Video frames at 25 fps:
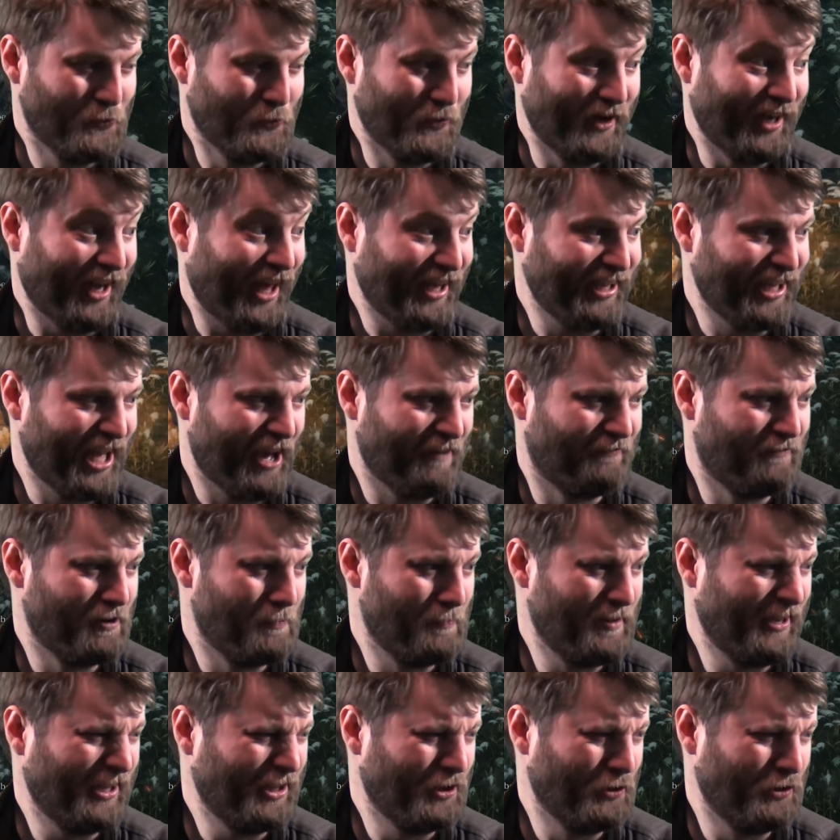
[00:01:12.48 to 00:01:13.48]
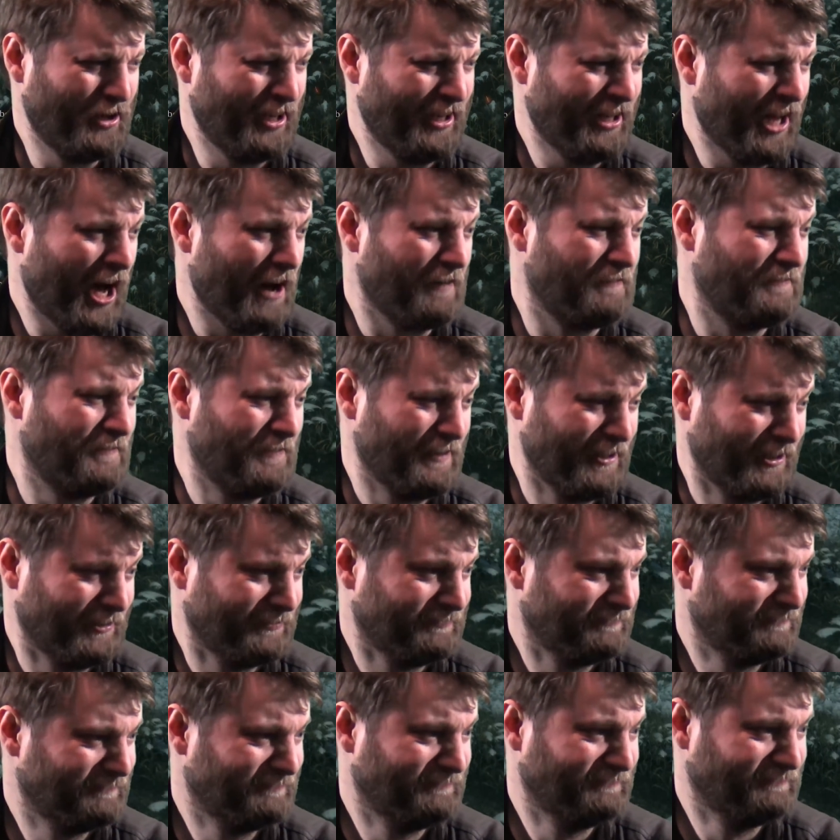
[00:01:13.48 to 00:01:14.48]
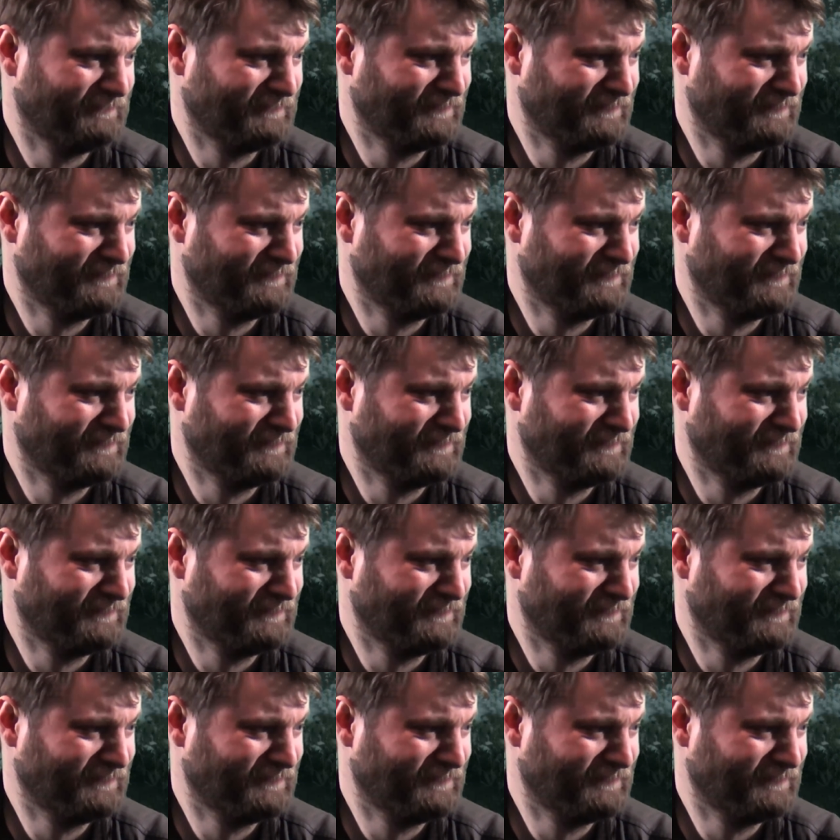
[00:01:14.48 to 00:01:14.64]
Will I ever be good enough? Nope.